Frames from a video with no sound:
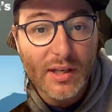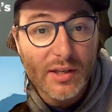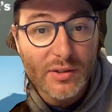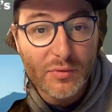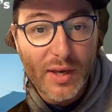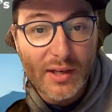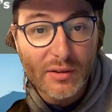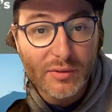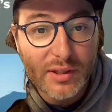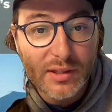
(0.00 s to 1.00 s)
So if you head
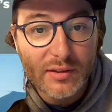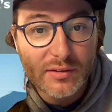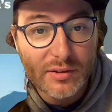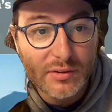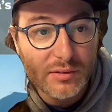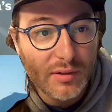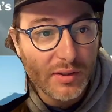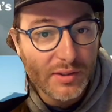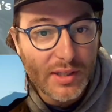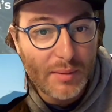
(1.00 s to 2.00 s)
over here on
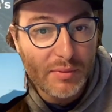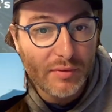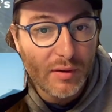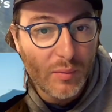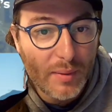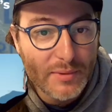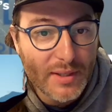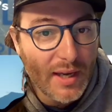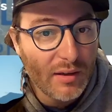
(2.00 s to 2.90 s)
the top of our website,